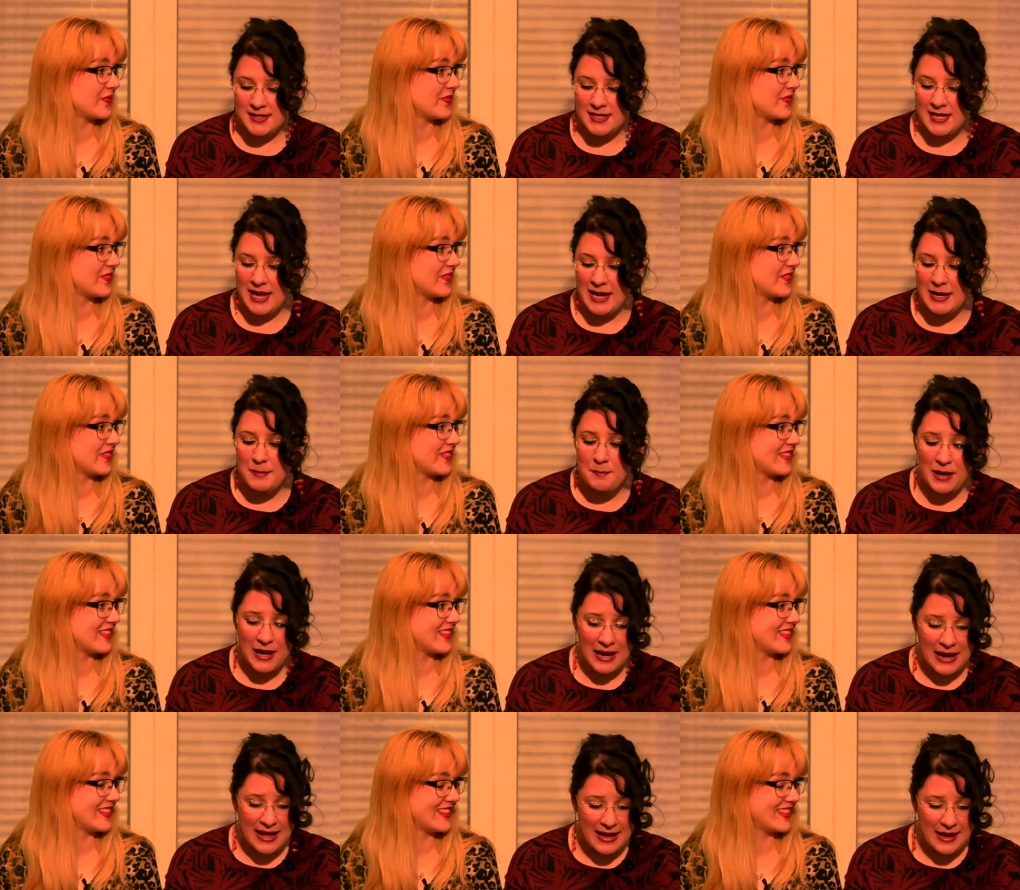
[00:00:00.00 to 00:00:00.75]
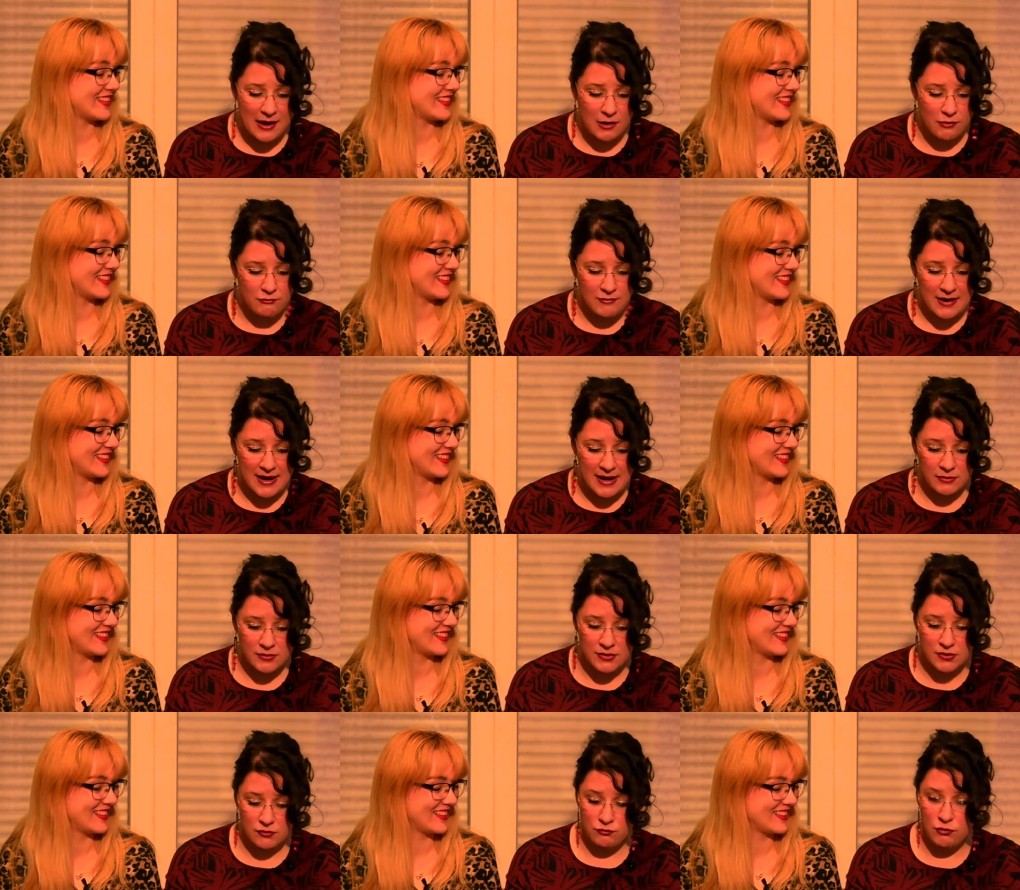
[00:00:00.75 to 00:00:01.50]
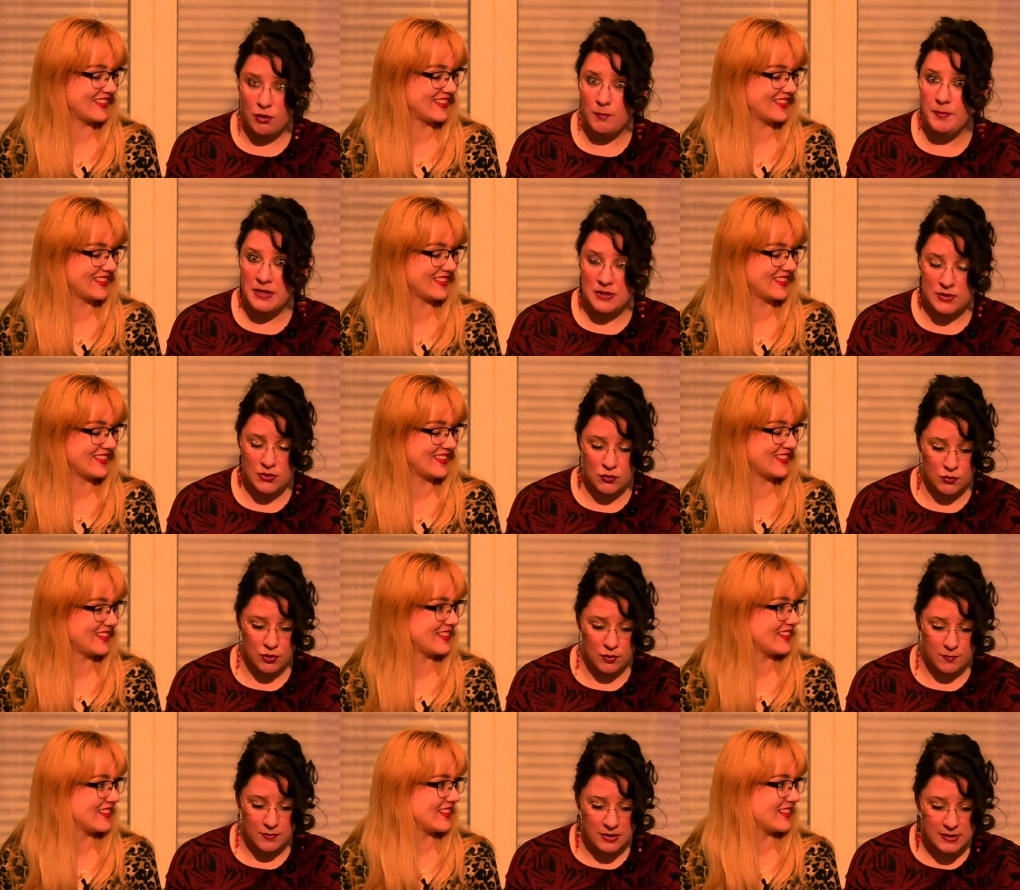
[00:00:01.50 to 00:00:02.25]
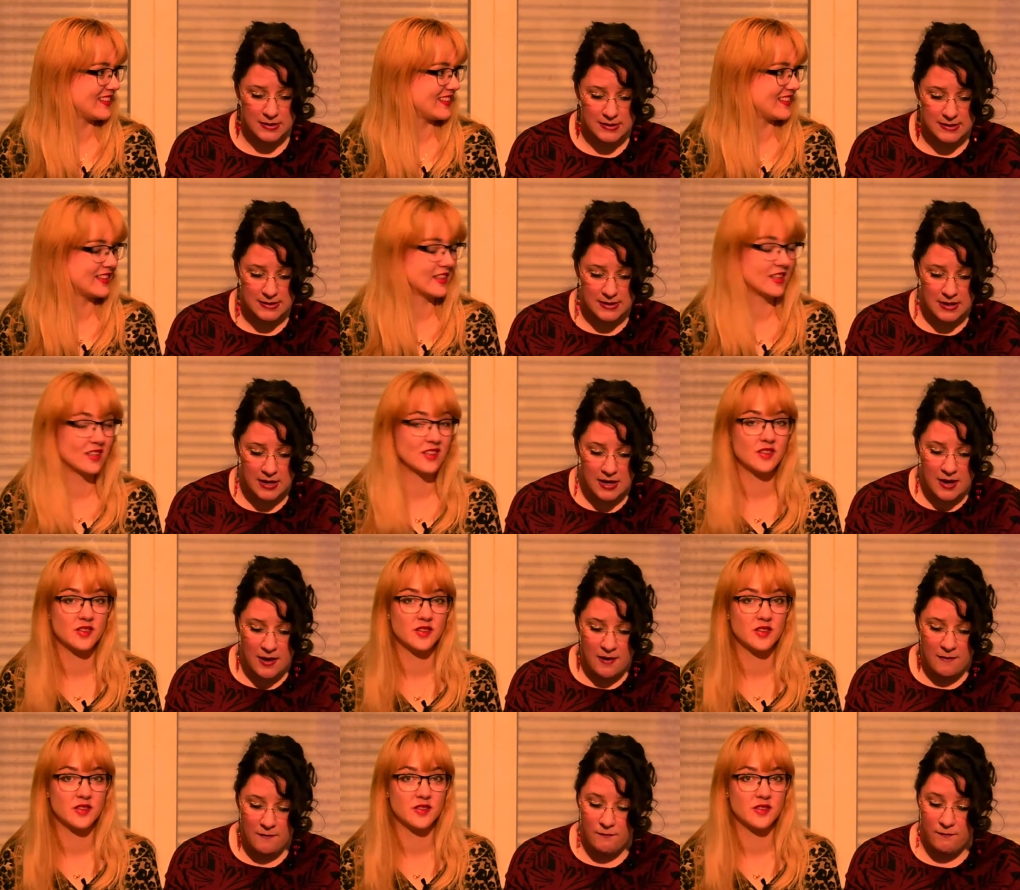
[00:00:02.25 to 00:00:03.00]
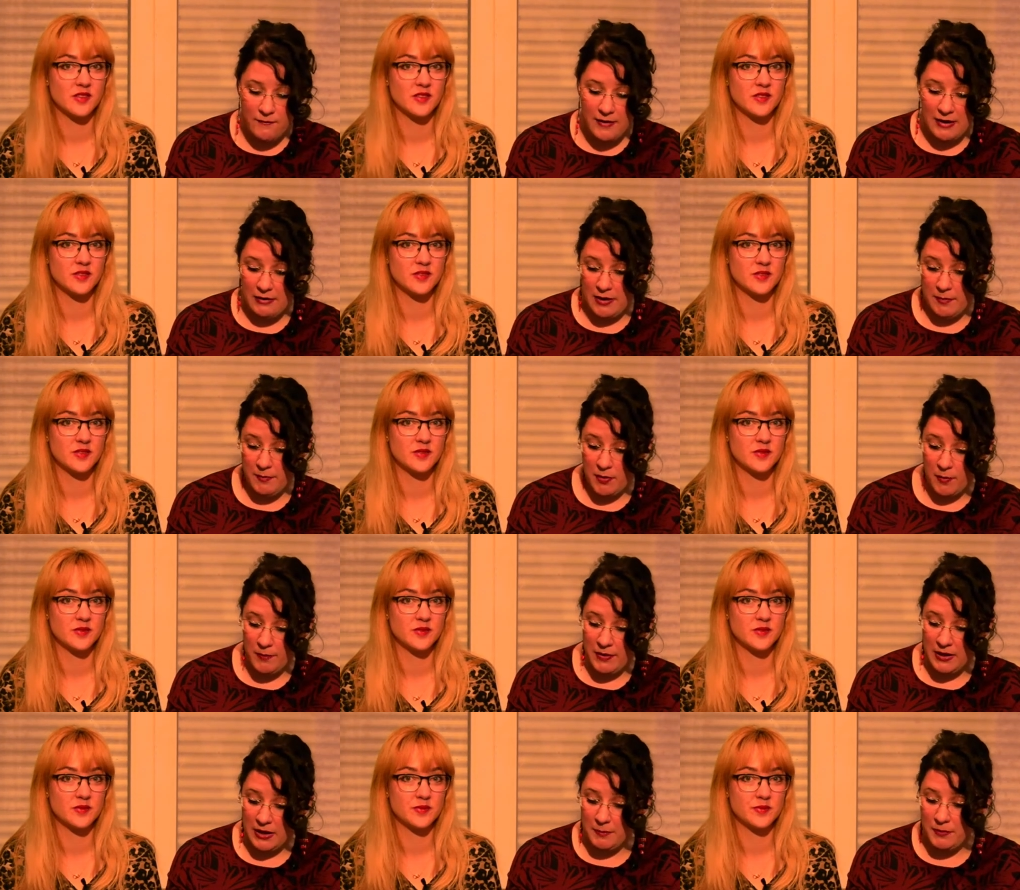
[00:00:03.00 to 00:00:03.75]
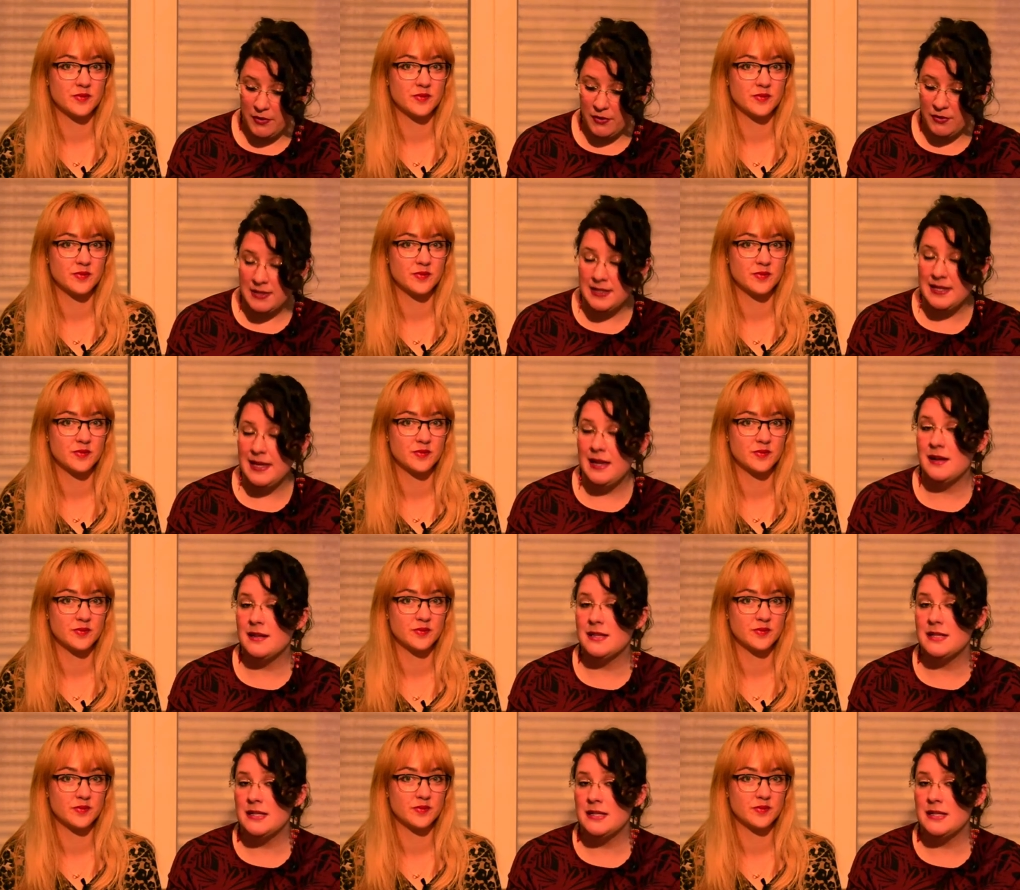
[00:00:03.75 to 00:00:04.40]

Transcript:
Speaker 1: 10 player round robin tournaments very popular because they are